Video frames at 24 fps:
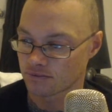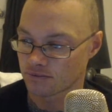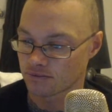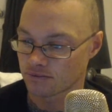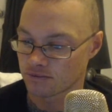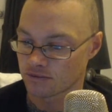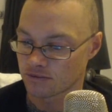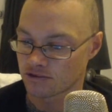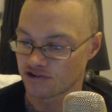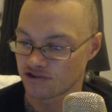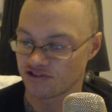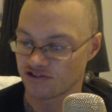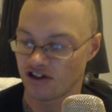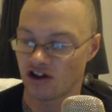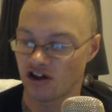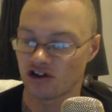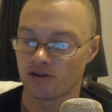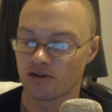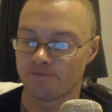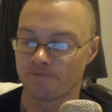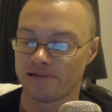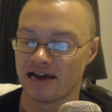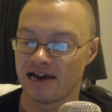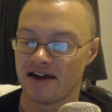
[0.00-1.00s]
Because then I
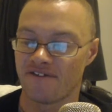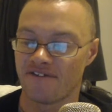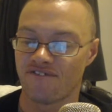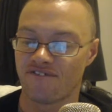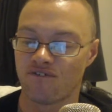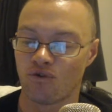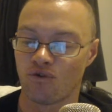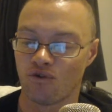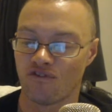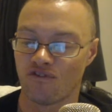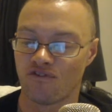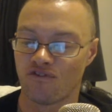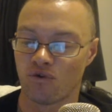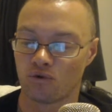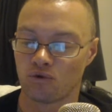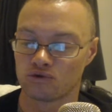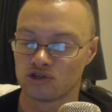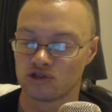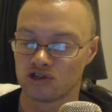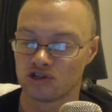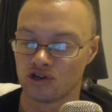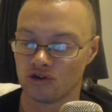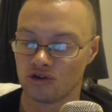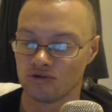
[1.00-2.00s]
could play a
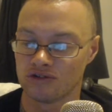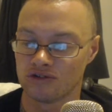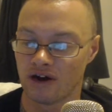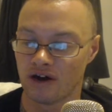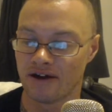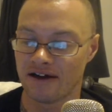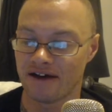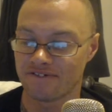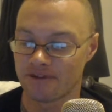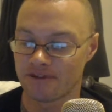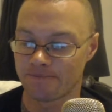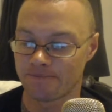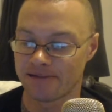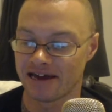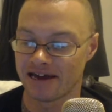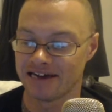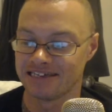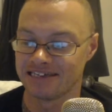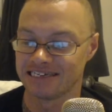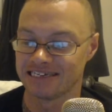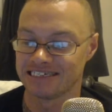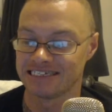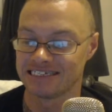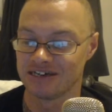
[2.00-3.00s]
4-4-2. Don't have to play
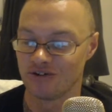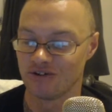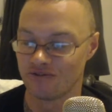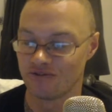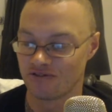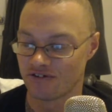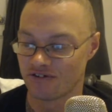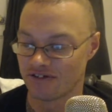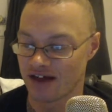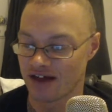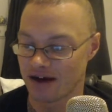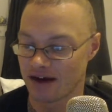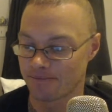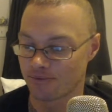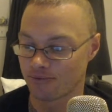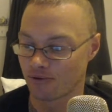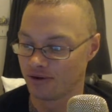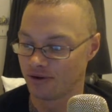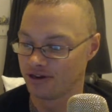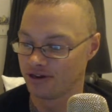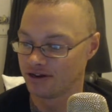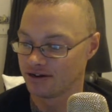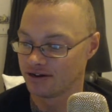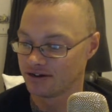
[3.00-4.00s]
De Silva at that
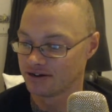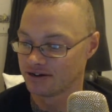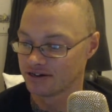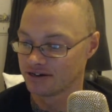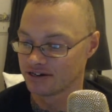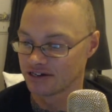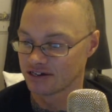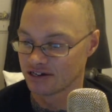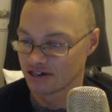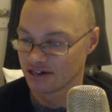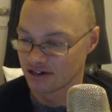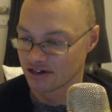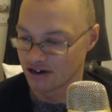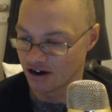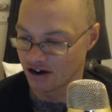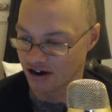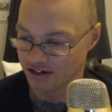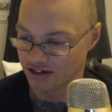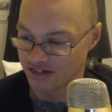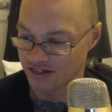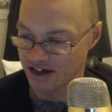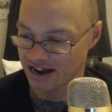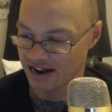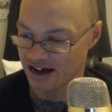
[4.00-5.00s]
point.
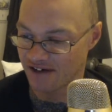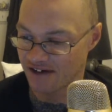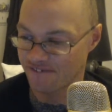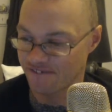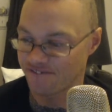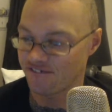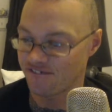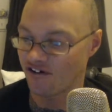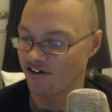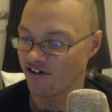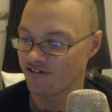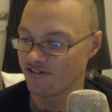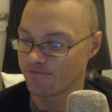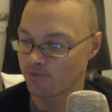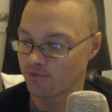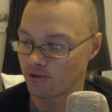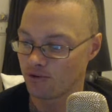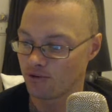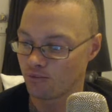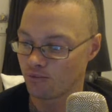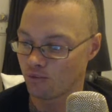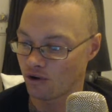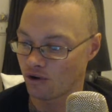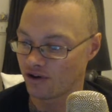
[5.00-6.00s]
I'd then have
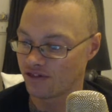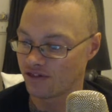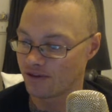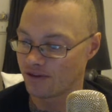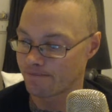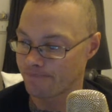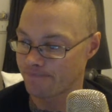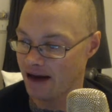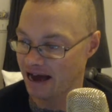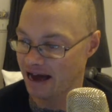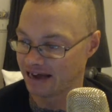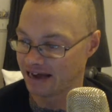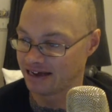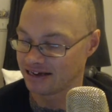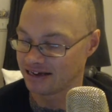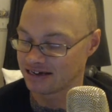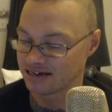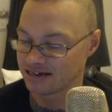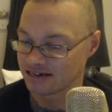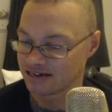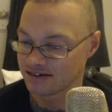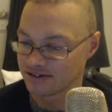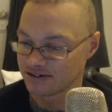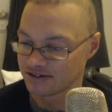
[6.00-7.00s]
5.1 in the bank.
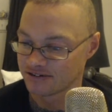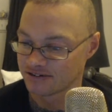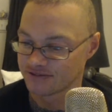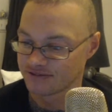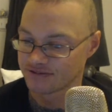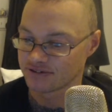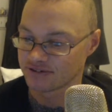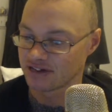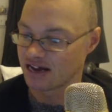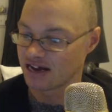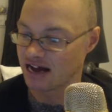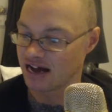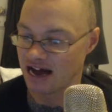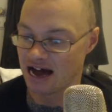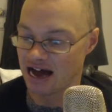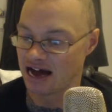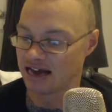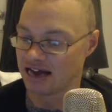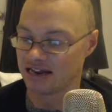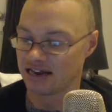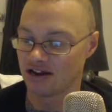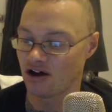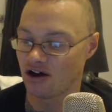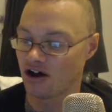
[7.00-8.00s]

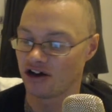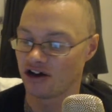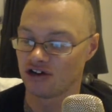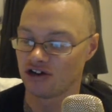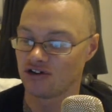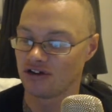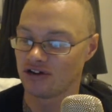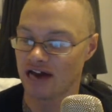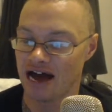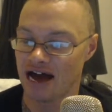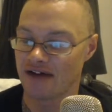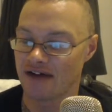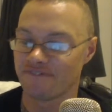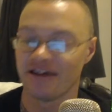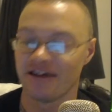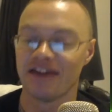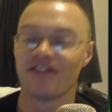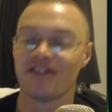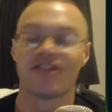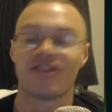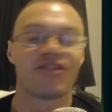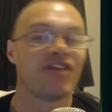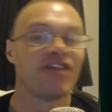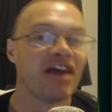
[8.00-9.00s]
And I could have, in
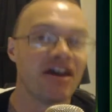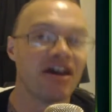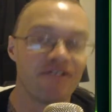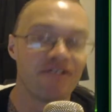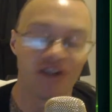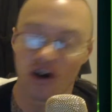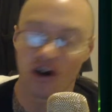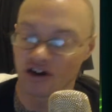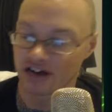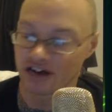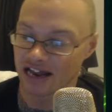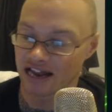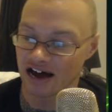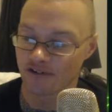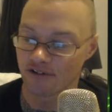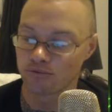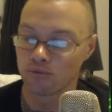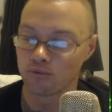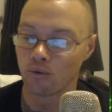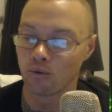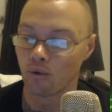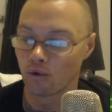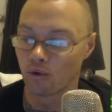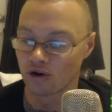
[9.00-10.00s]
theory, I could have
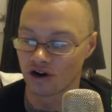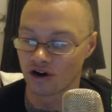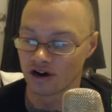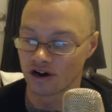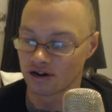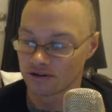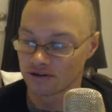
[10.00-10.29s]
Walker.